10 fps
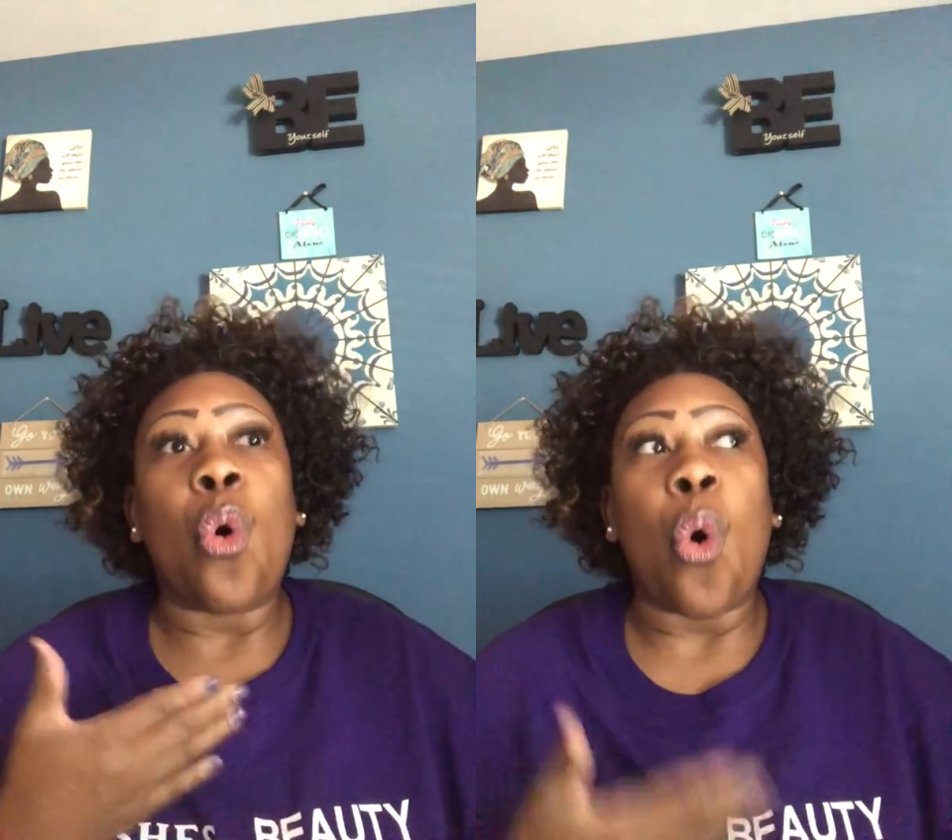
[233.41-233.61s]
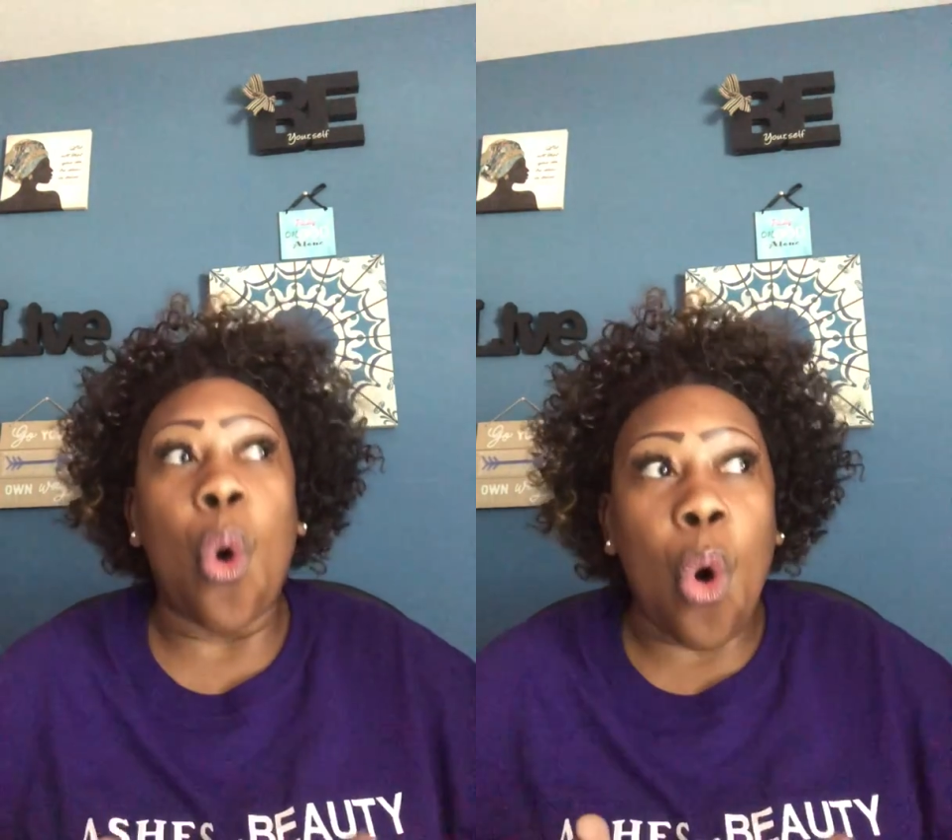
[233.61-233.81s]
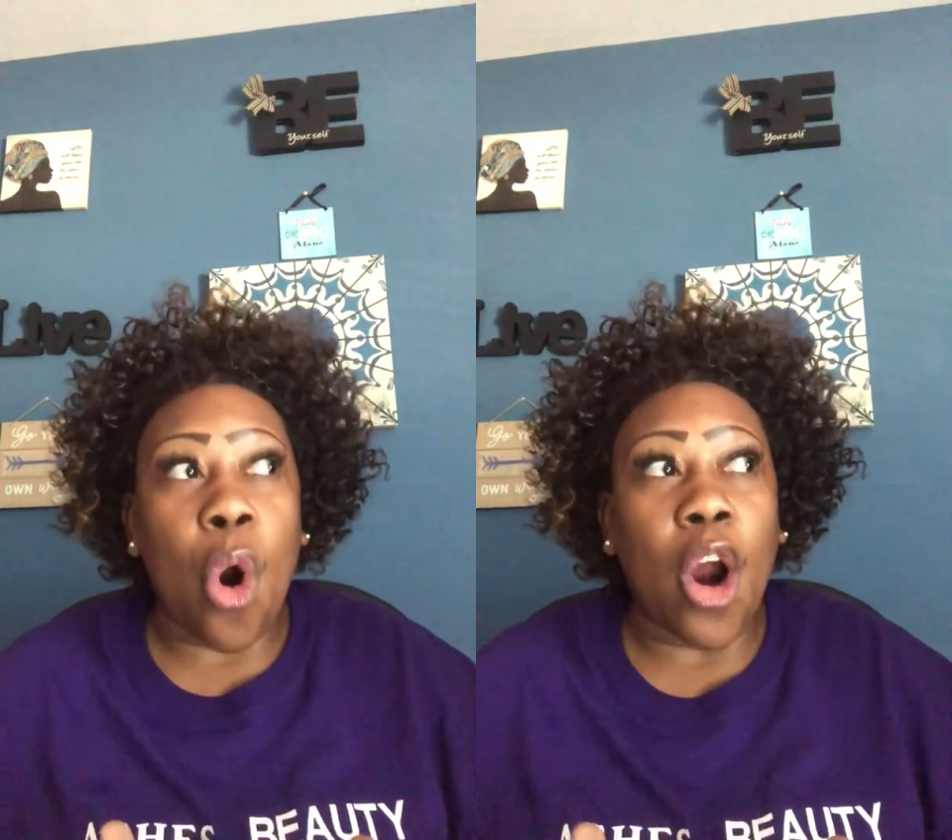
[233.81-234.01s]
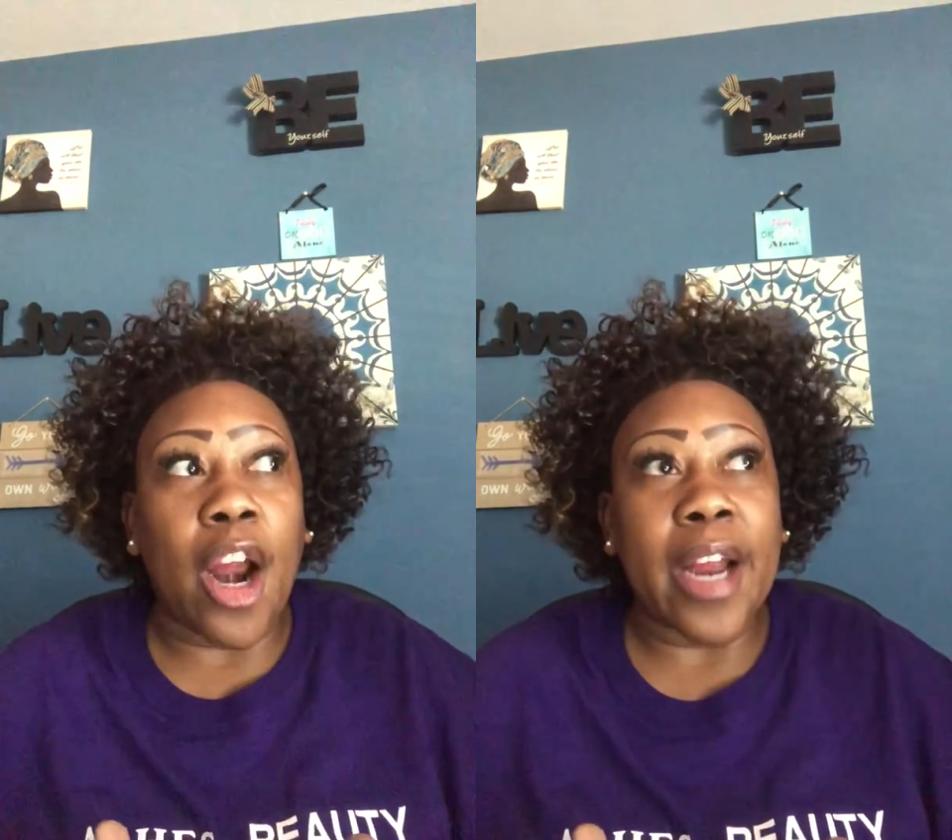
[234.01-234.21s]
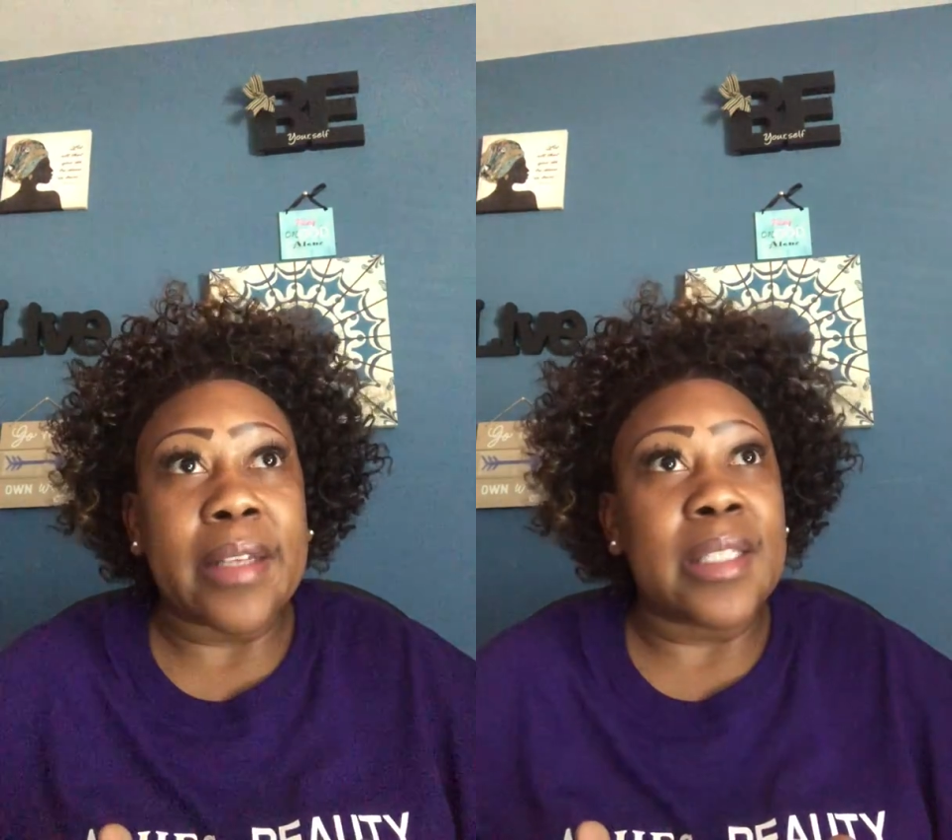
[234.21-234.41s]

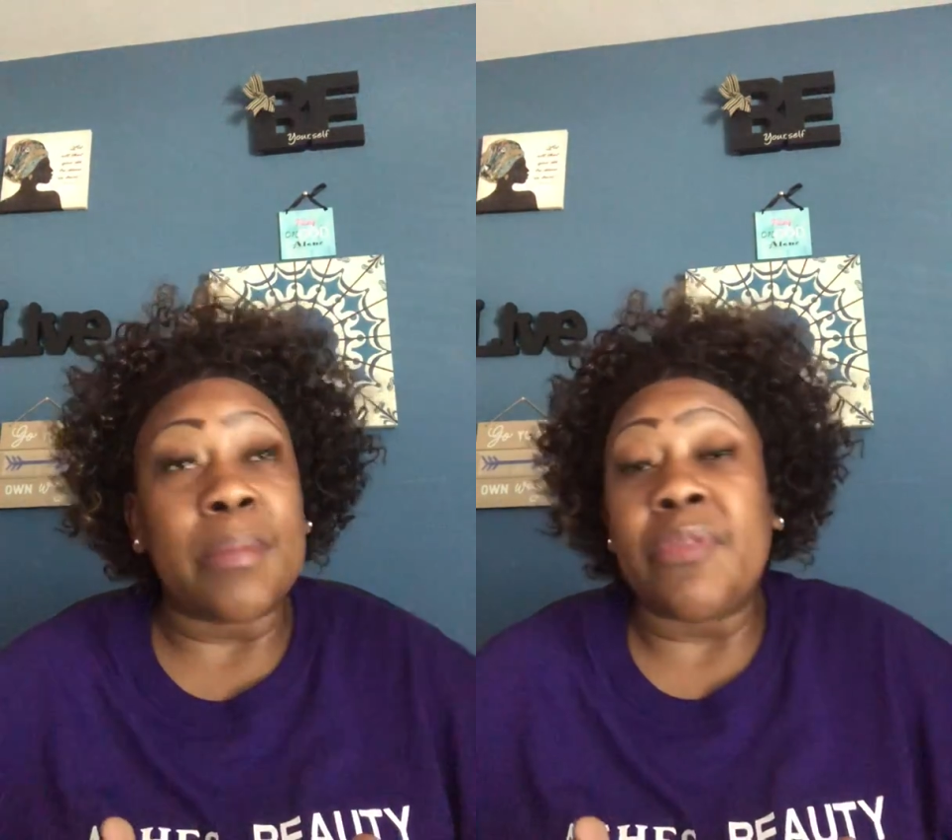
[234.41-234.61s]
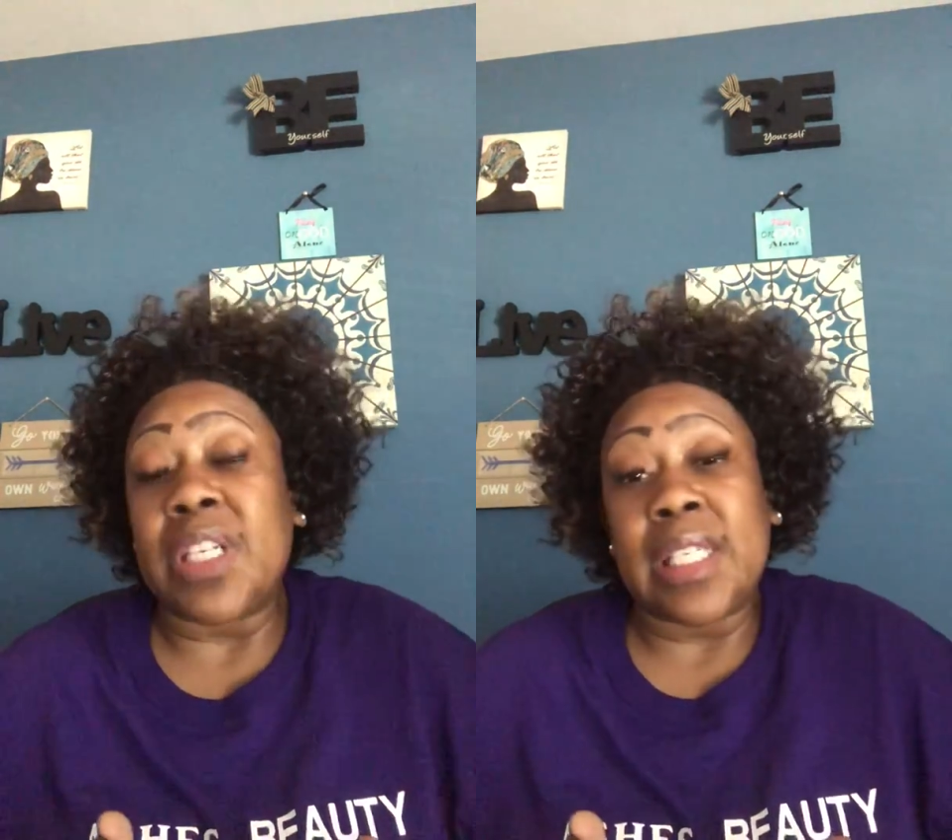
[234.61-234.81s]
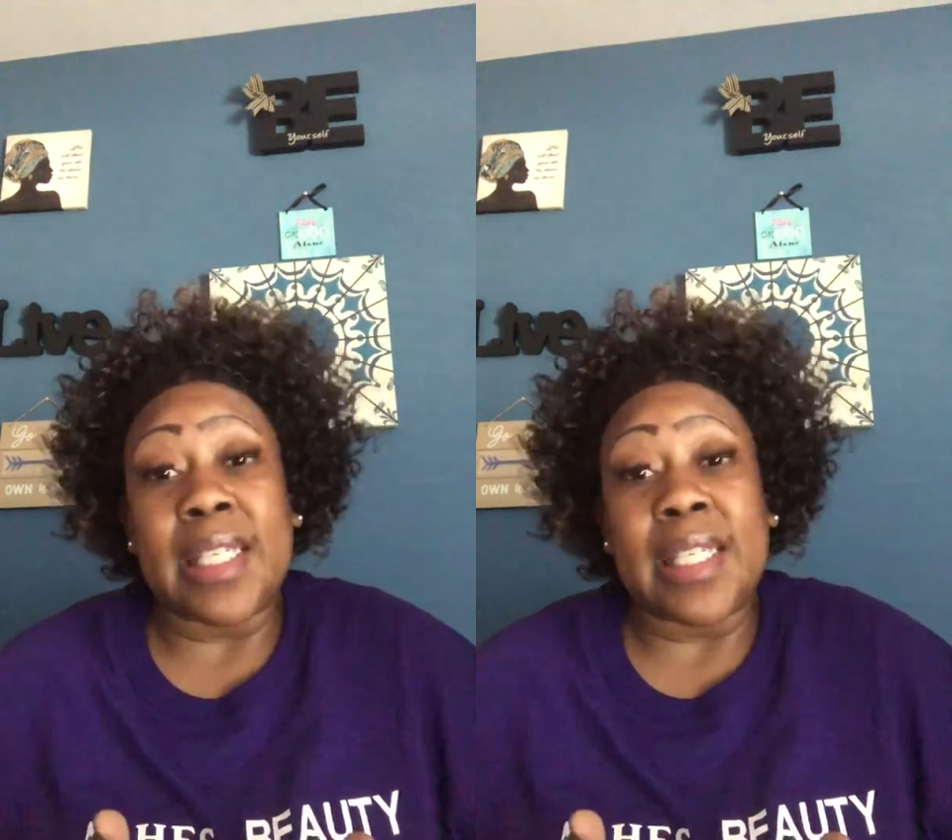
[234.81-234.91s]
or some of us